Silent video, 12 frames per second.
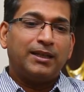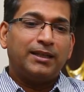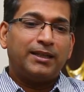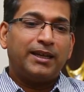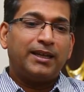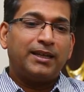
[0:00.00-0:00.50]

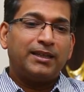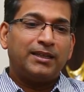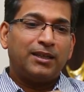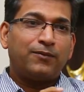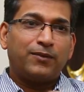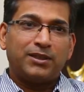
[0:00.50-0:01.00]

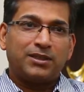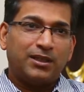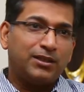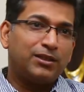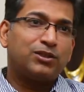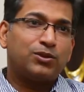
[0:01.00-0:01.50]
They first
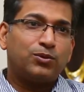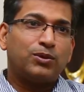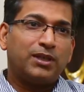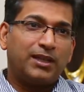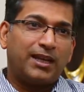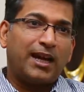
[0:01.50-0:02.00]

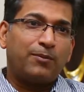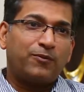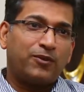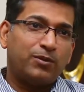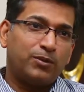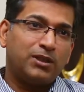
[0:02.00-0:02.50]
understood the gap
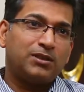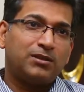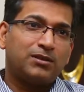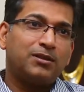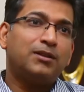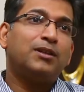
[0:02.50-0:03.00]
from
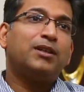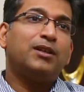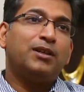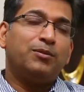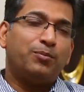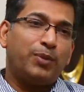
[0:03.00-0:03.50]
us,
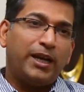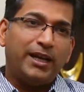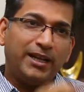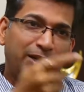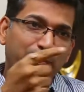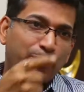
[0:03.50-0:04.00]

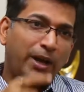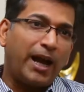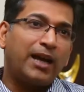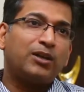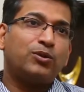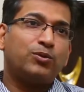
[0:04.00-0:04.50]
played it
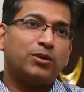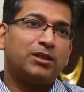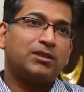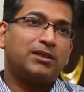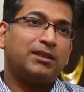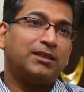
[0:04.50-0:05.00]
back to
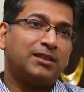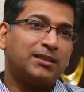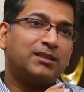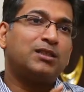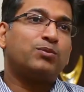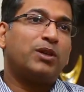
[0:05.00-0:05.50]
us, saying
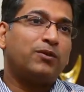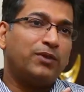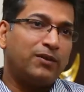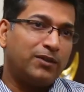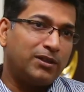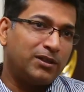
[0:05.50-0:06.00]
this is what we
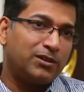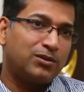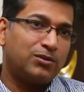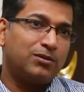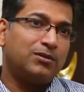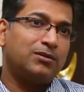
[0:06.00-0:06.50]
have
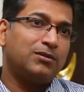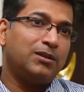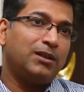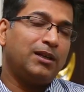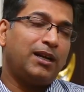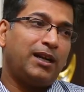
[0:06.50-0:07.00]
understood.
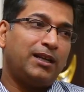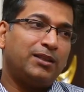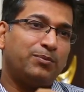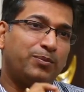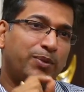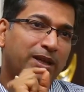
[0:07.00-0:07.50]
And the
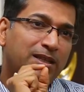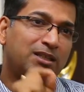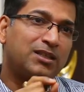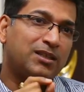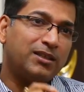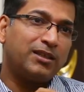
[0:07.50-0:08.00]

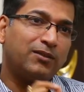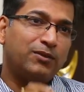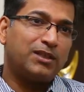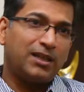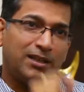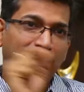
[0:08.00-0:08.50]
best thing
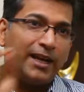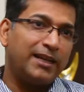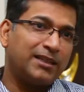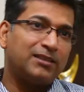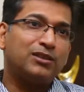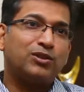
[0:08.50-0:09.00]
which I
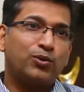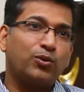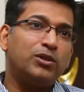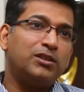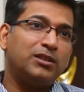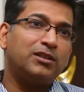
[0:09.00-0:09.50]
liked in this
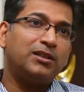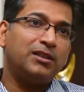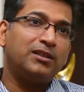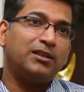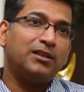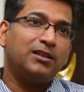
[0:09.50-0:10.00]
whole journey
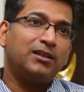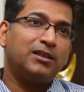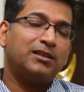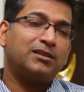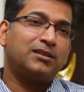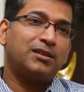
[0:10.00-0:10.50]

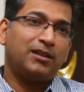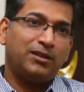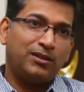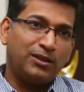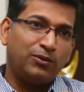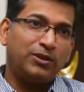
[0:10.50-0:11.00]
is
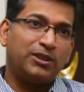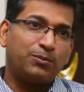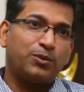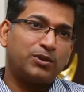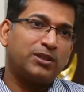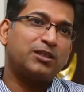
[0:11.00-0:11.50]
doing the
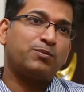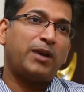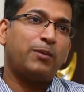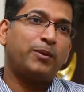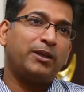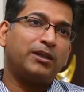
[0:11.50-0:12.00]
process
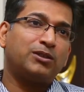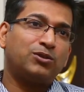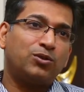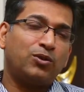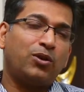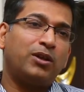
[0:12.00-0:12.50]
mapping, is
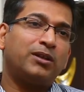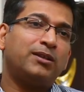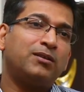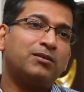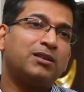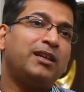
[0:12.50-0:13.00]
to
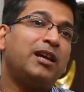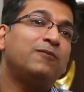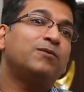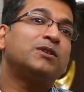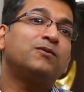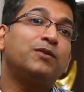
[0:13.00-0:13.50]
continuously
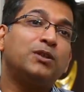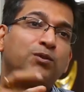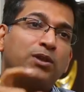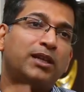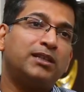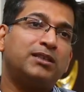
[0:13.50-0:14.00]
help us
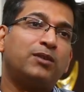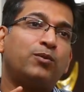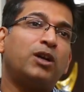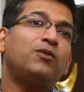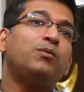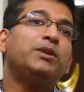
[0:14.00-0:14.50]
visualize that
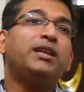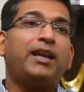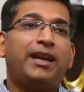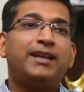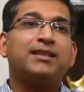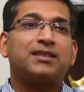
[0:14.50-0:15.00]
what will be
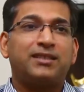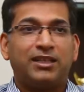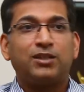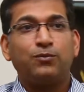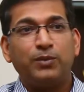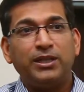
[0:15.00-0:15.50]
the end
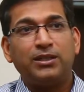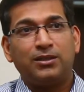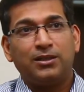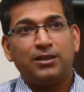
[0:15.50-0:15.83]
state be.